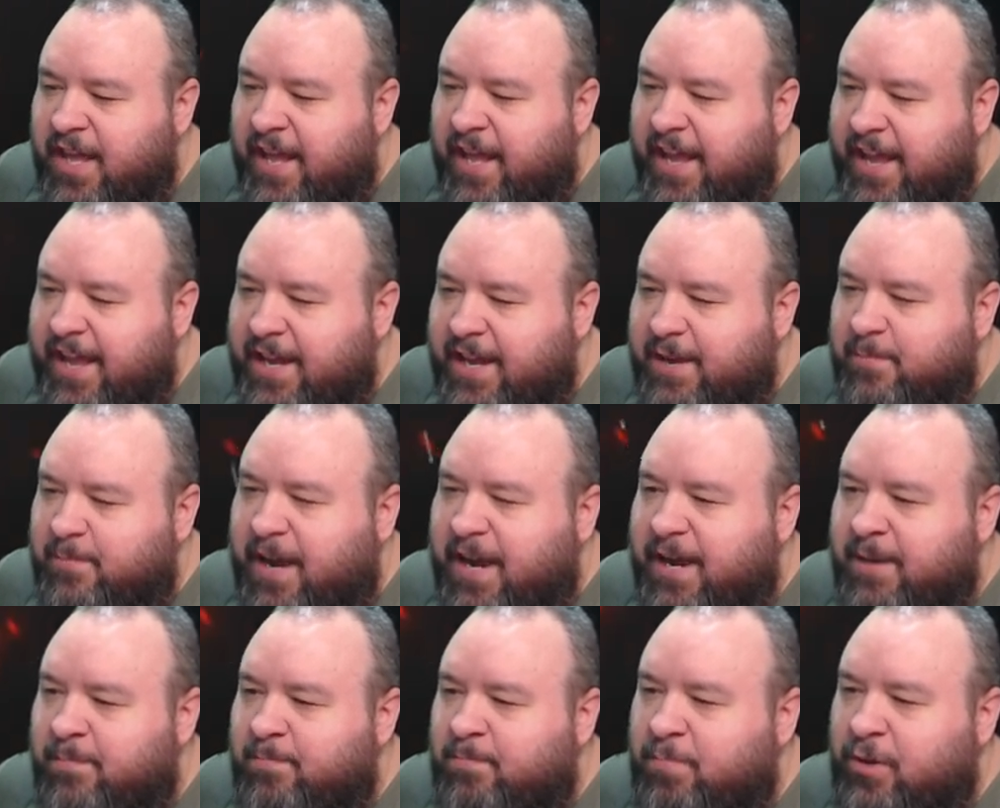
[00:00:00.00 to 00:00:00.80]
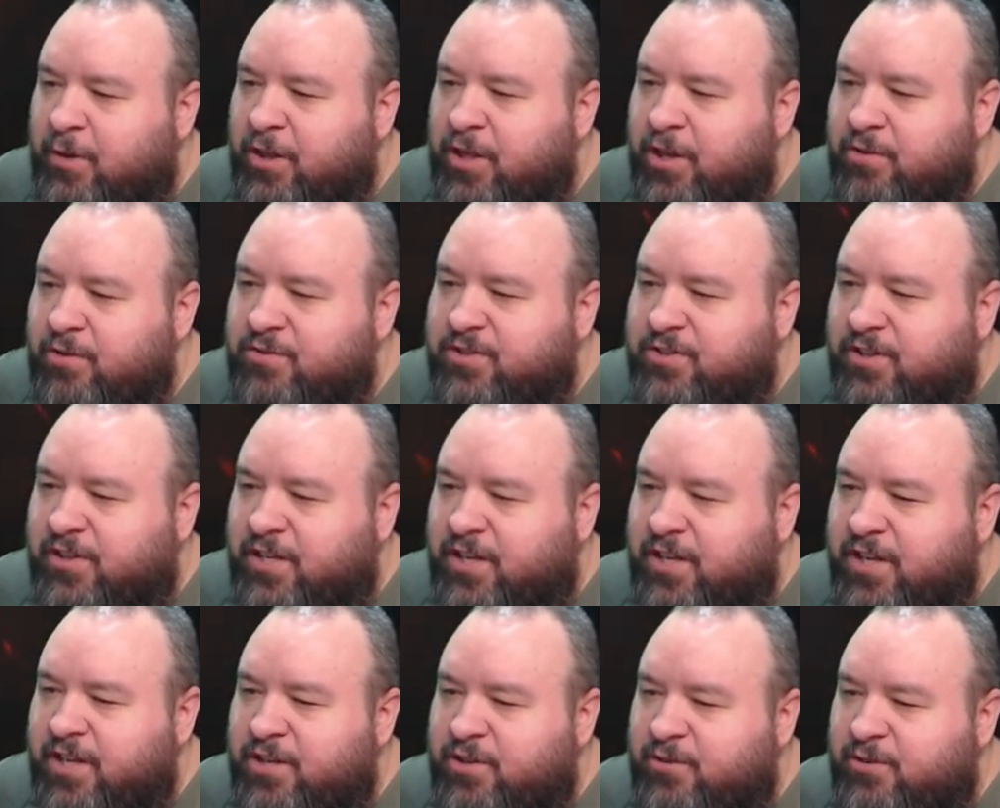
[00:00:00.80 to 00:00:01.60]
And my blues are
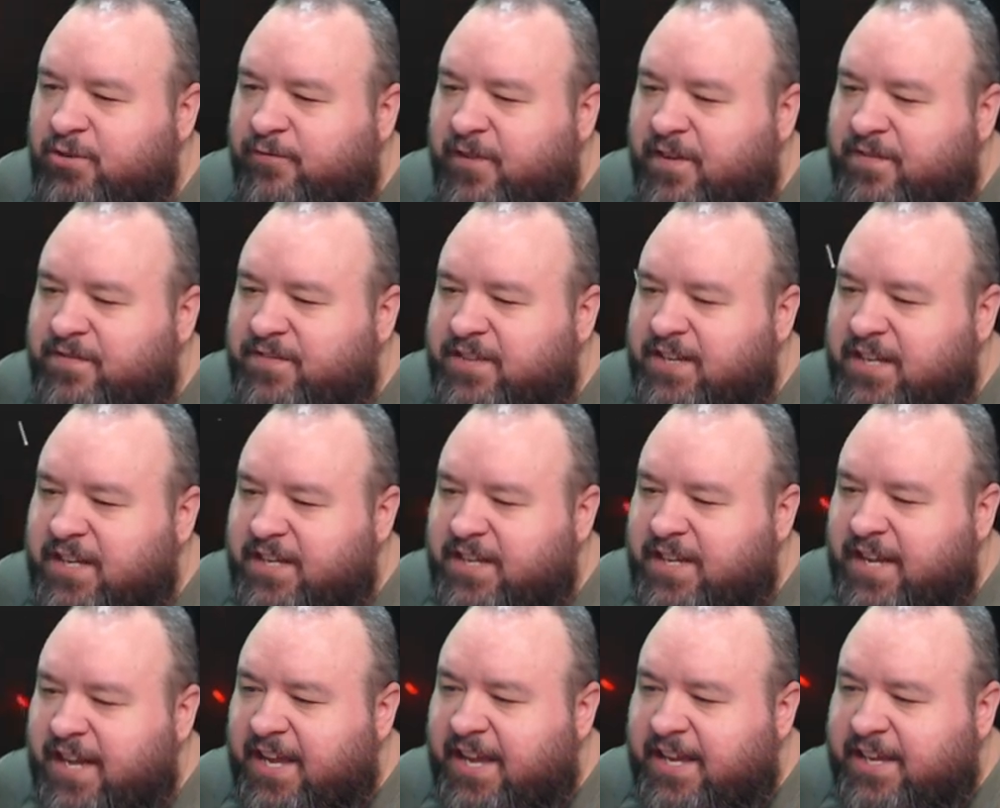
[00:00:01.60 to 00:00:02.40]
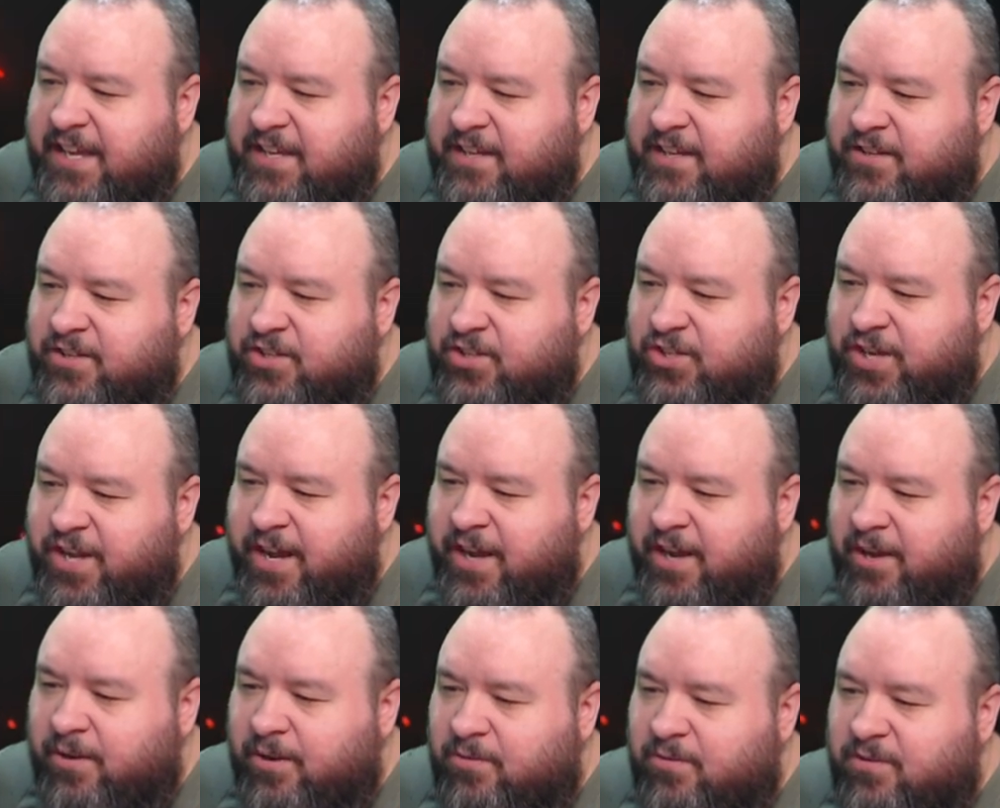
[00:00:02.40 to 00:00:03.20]
going to do 15k each
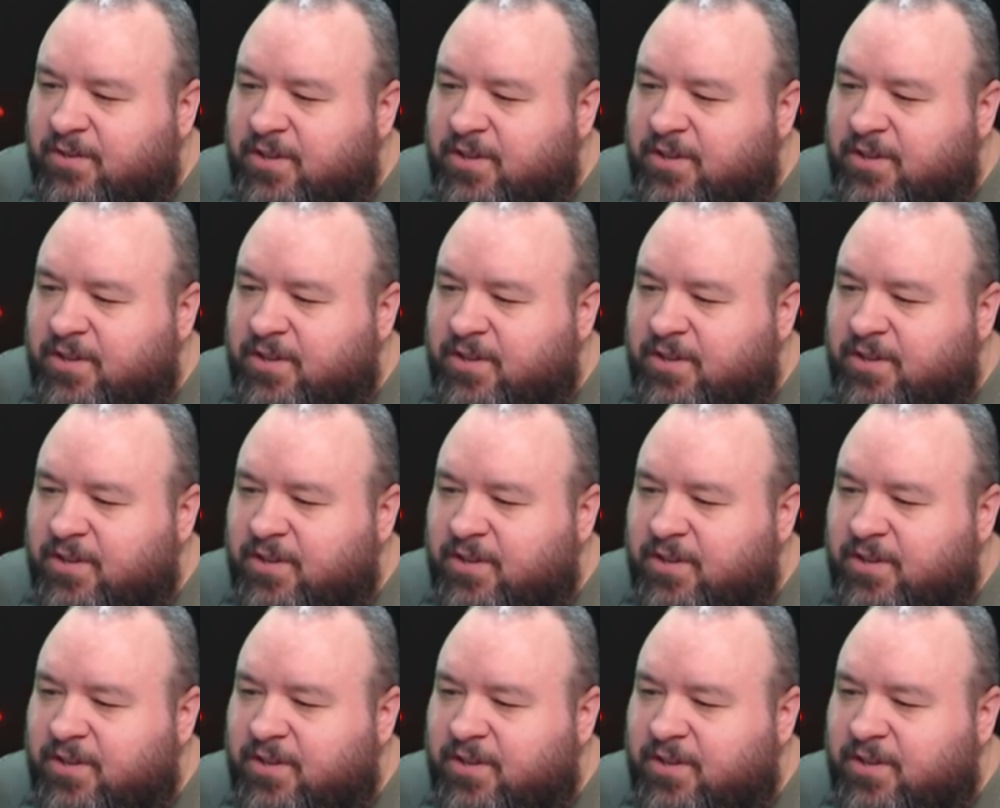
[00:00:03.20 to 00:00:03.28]
now.